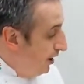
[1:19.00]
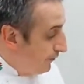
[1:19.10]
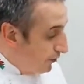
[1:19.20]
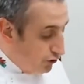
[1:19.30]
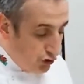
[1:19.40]

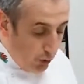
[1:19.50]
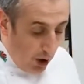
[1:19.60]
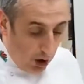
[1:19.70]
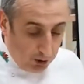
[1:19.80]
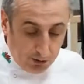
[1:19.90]
I've got 2
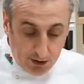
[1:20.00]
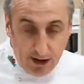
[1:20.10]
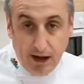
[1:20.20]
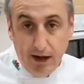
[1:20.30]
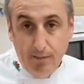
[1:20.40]

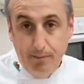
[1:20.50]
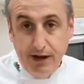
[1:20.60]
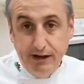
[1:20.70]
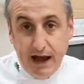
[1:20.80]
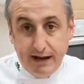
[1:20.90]
whole
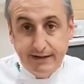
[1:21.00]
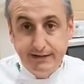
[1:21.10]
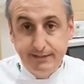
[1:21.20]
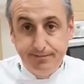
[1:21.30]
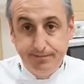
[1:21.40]
beaten
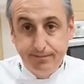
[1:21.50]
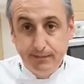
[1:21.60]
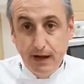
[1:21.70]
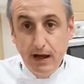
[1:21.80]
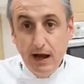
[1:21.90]
eggs,
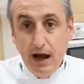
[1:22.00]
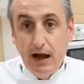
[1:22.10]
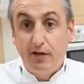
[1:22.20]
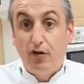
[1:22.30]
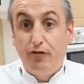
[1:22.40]

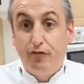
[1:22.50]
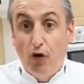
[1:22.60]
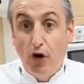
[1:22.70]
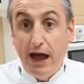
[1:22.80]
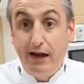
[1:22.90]
and I've got
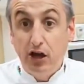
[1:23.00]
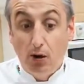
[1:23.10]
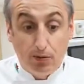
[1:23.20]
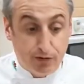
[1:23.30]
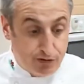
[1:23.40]
4 egg
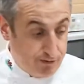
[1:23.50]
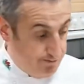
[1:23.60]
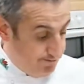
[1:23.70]
yolks.